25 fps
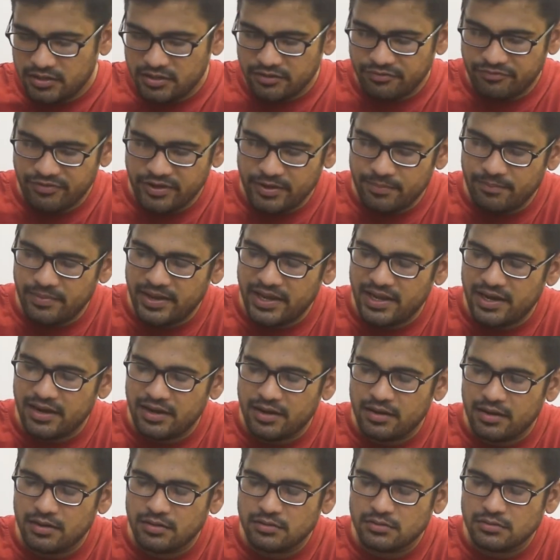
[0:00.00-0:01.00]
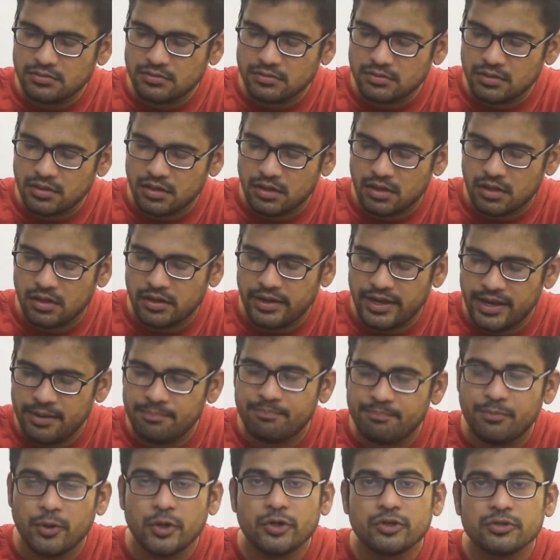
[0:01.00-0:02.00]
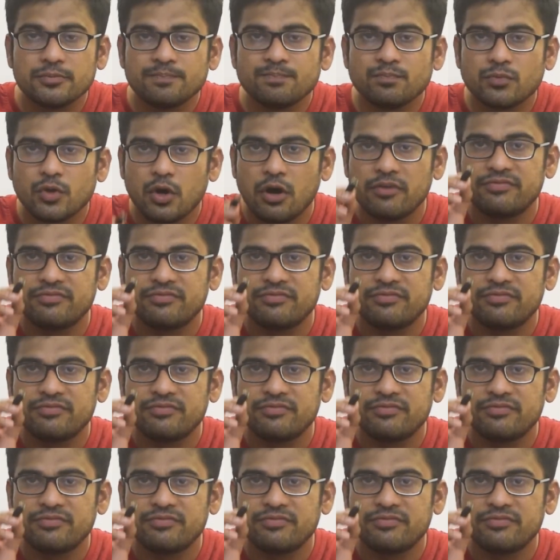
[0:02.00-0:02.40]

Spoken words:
female input